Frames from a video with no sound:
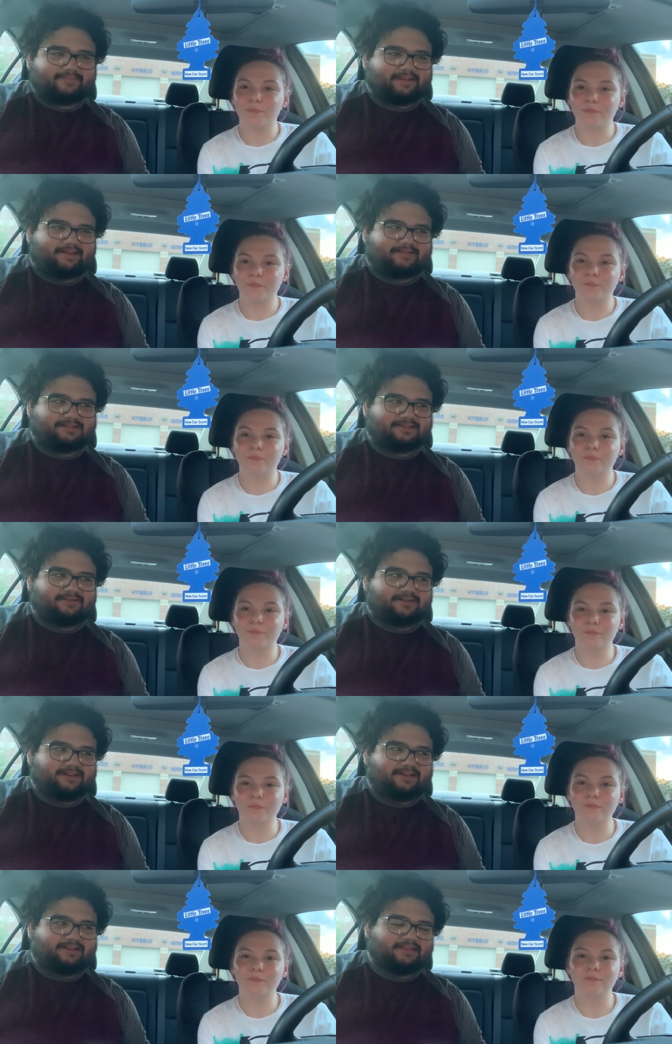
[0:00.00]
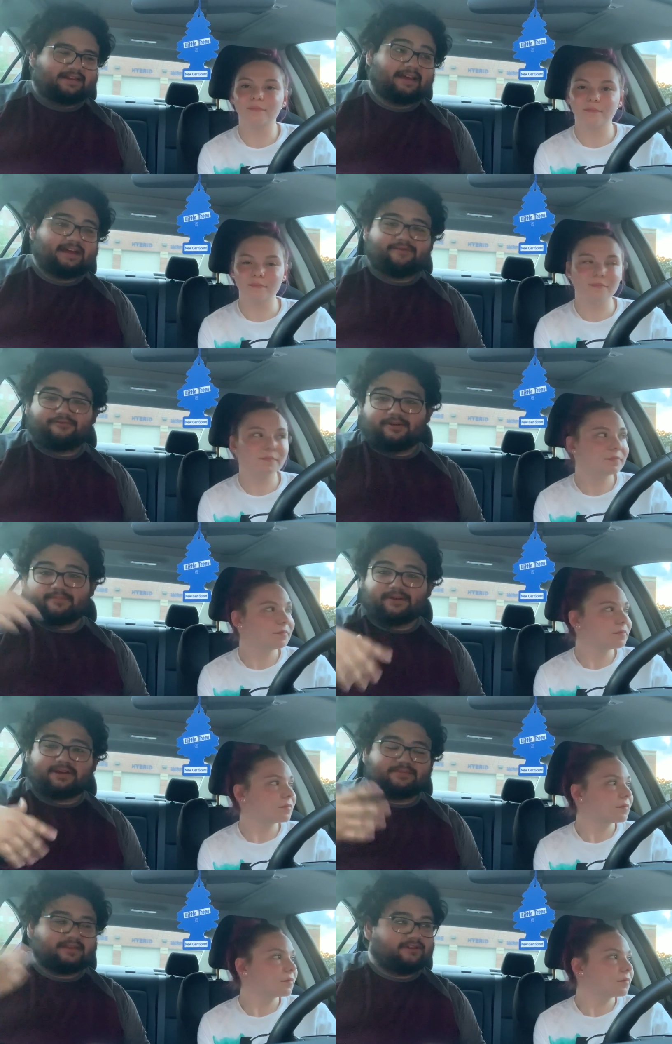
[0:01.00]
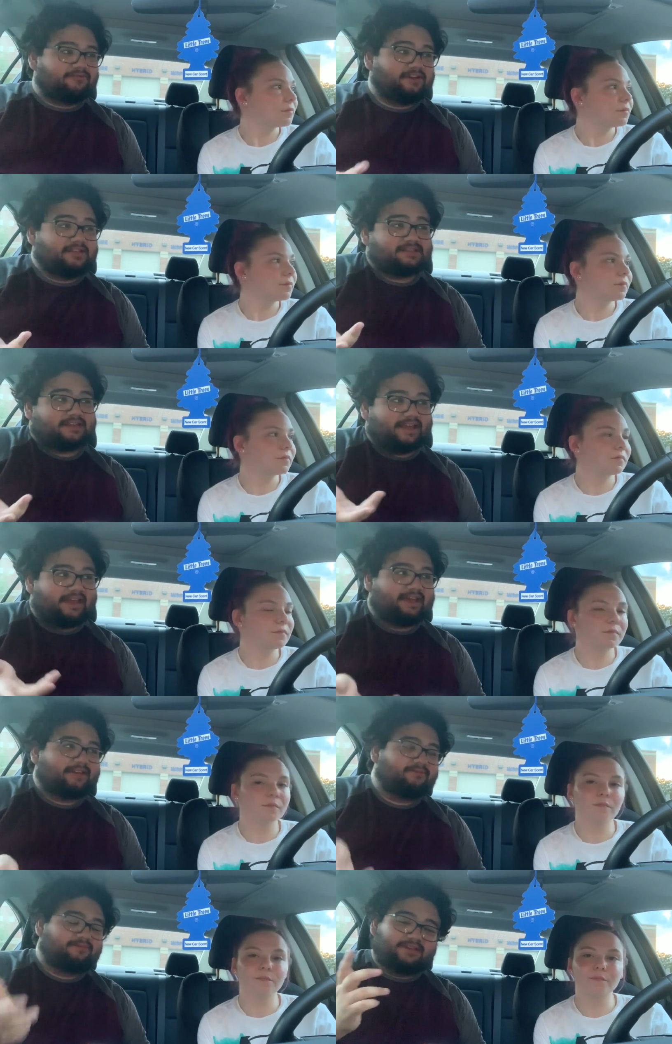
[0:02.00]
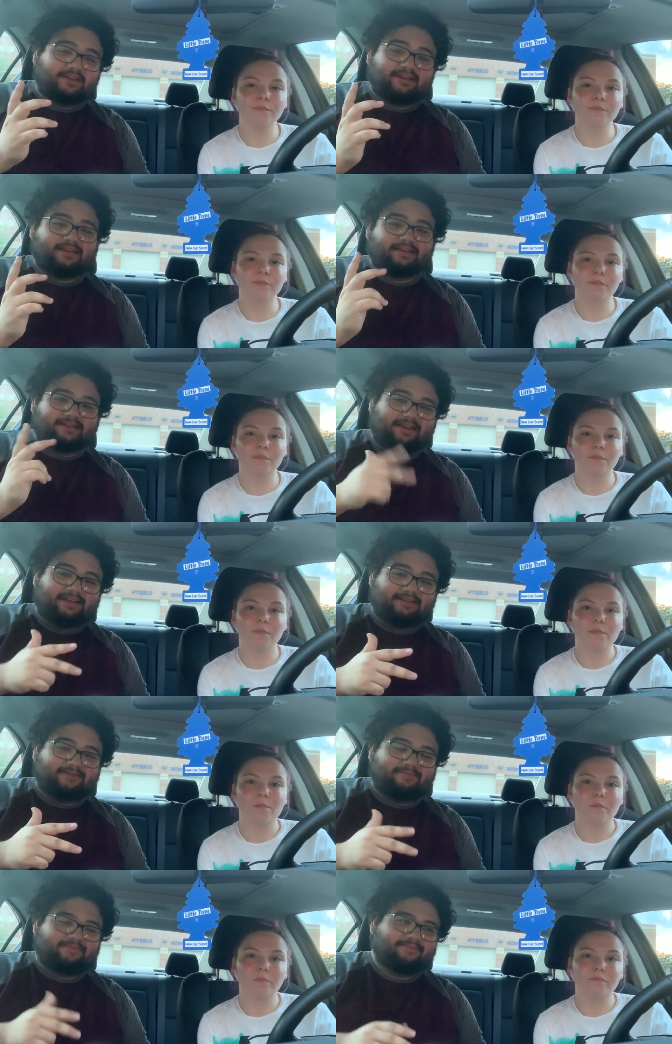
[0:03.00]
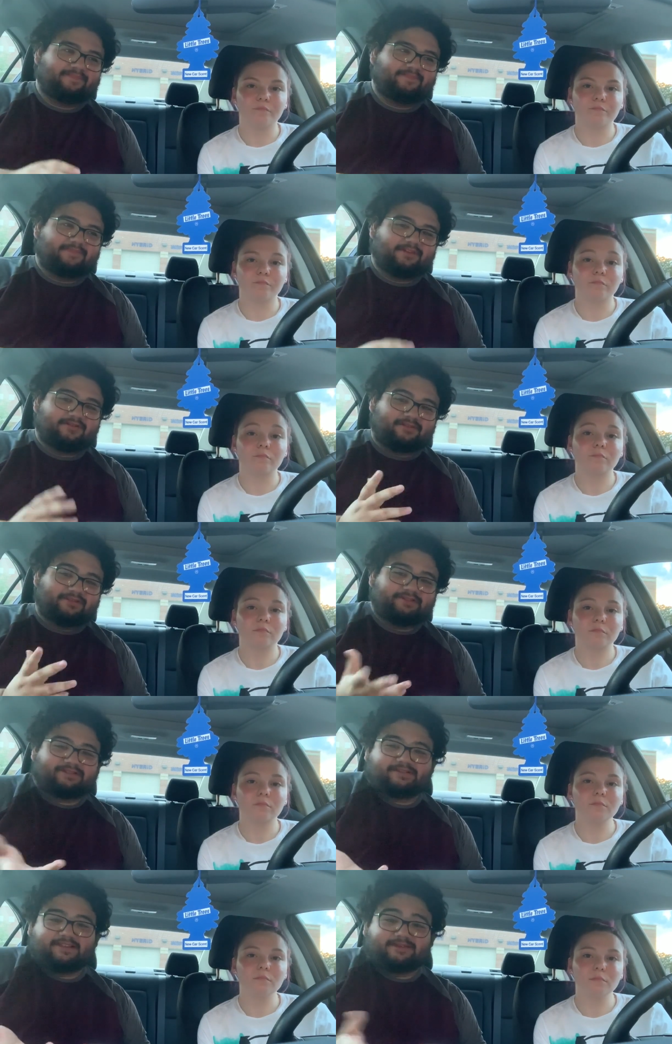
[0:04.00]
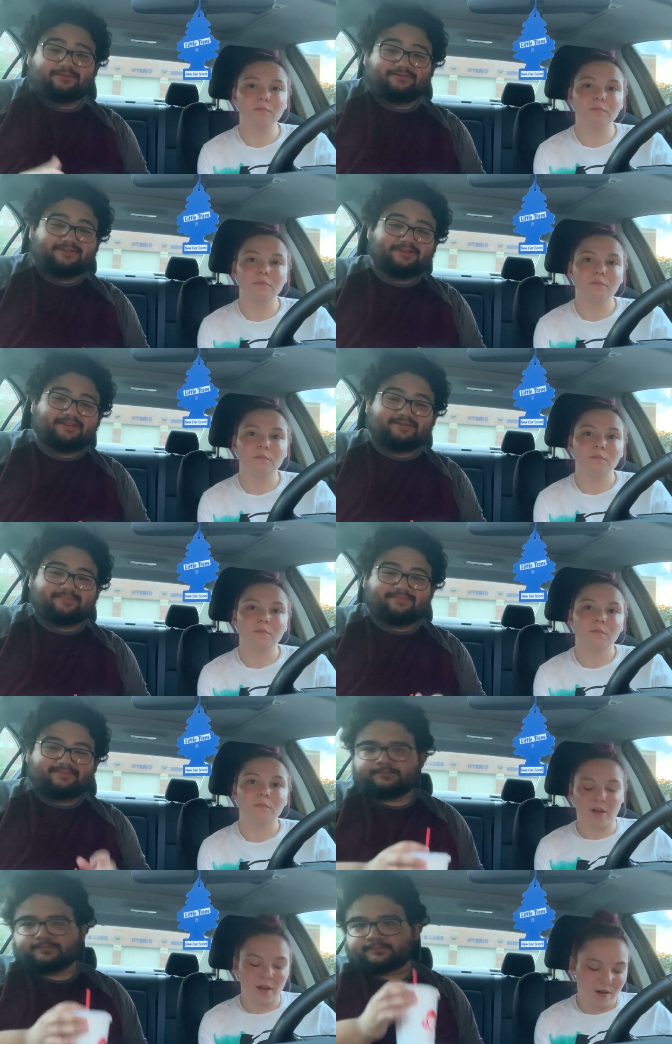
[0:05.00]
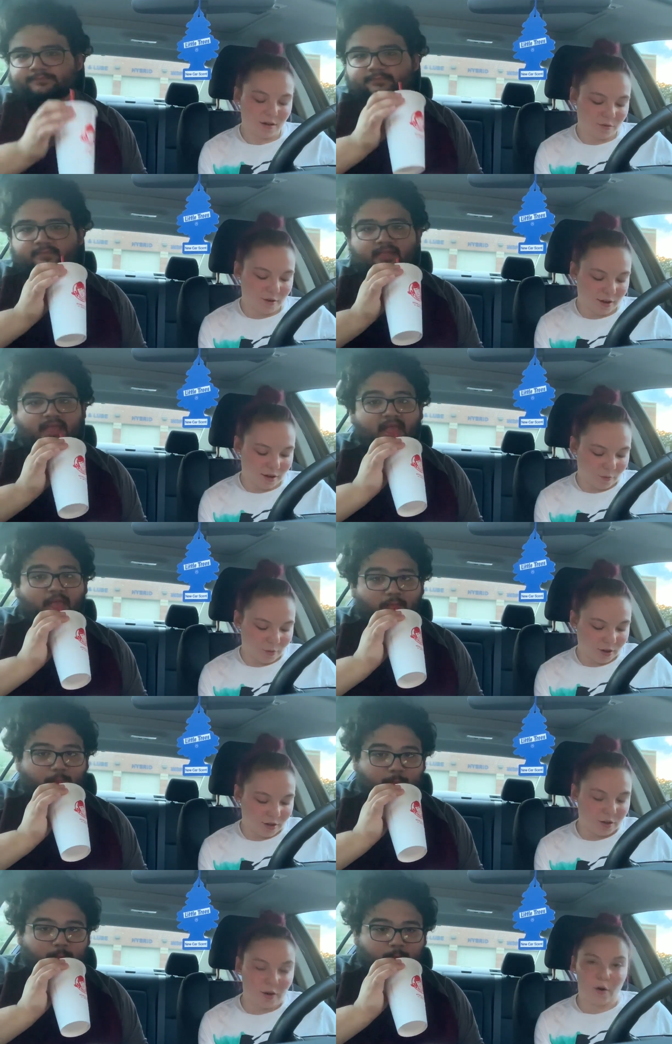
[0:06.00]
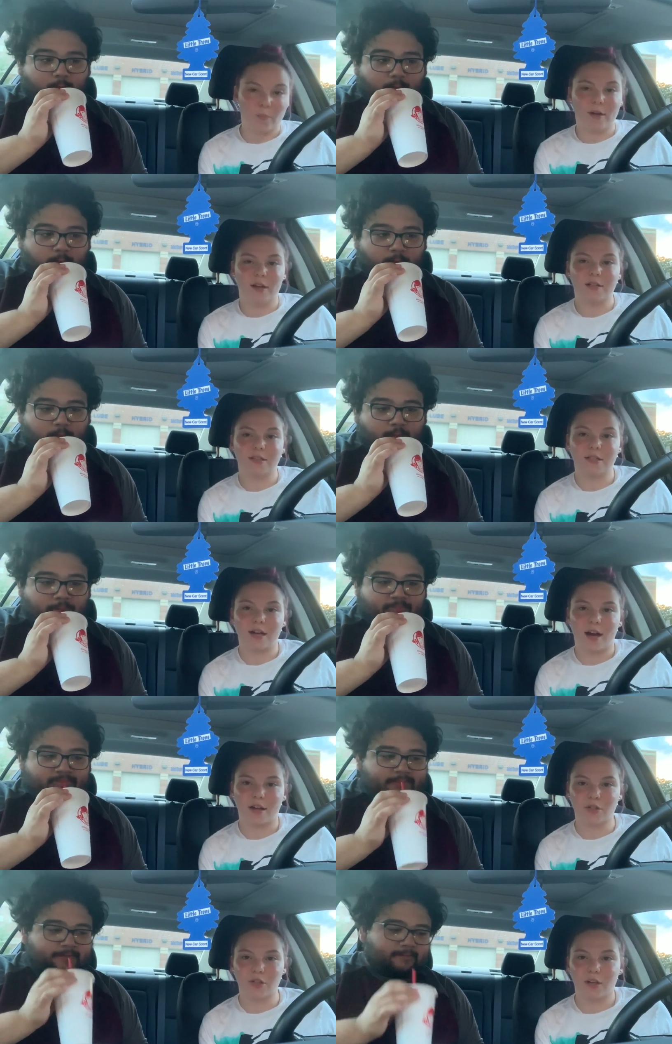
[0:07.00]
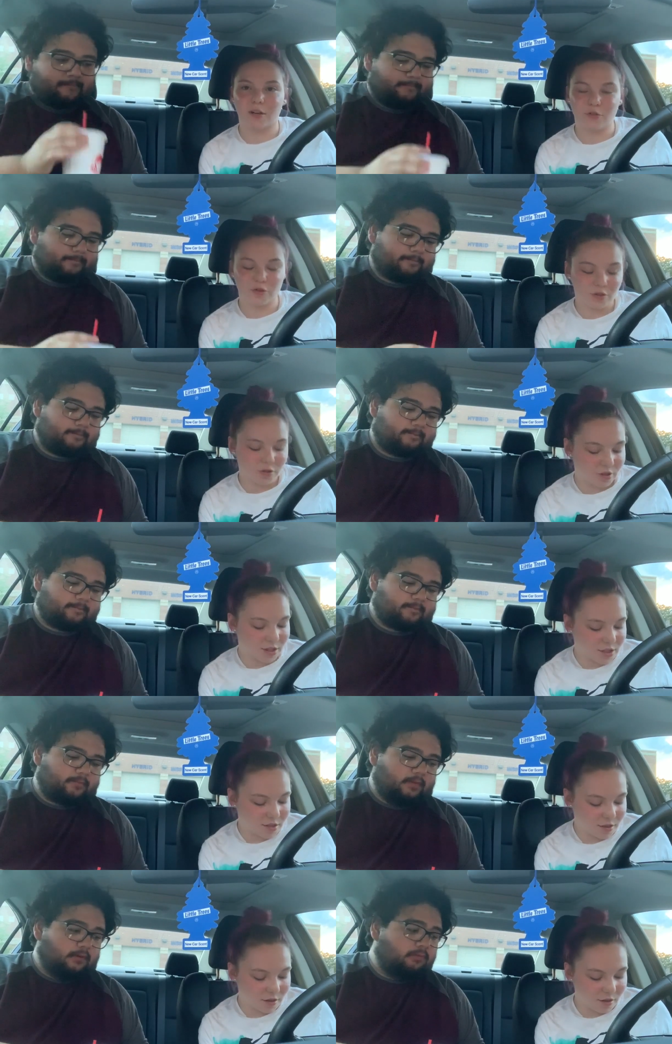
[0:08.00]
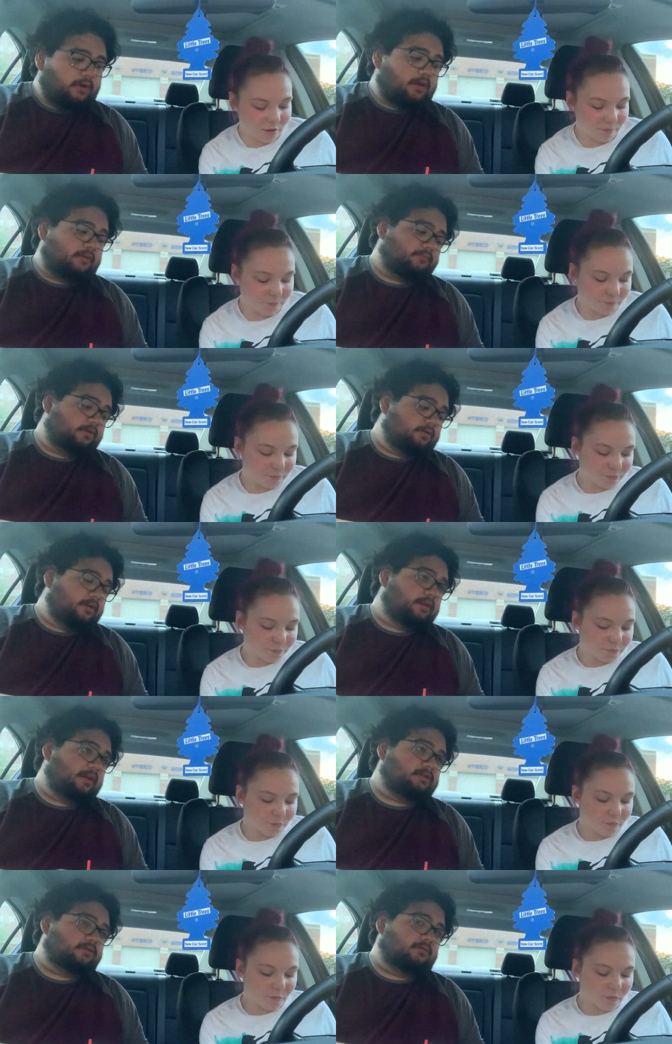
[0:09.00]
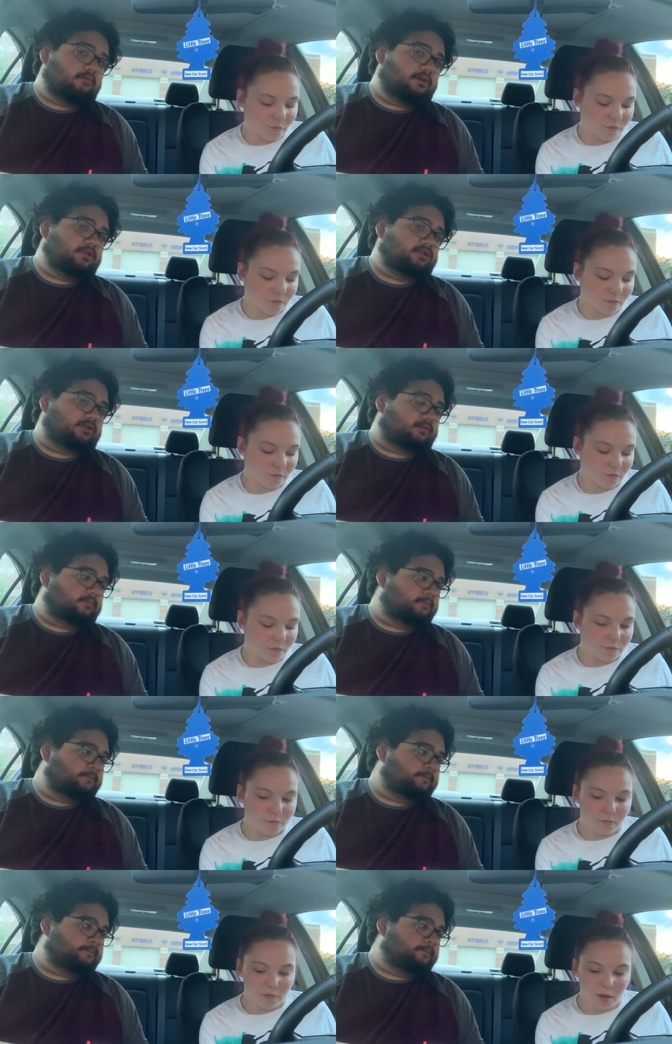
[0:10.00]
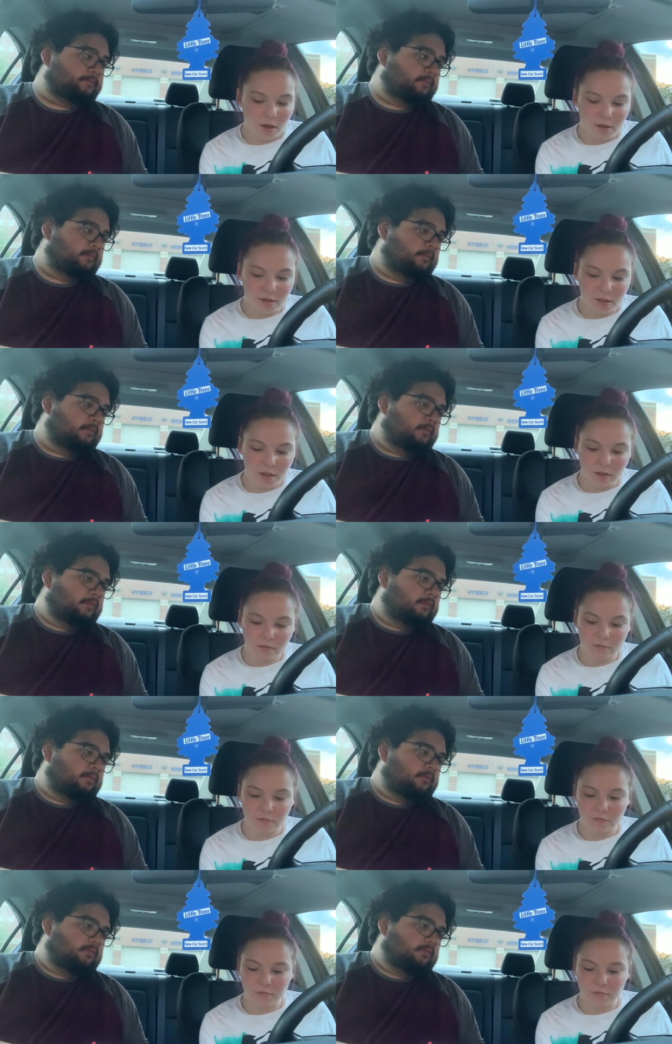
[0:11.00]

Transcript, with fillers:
Speaker 1: And I was like, okay. And then I had a friend pick up the ingredients and we ate cookies and they were really good.
Speaker 2: Anyway, we're going to go because it's actually 100 degrees in here.
Speaker 1: Wait, you didn't answer the question.
Speaker 2: Yeah, I did.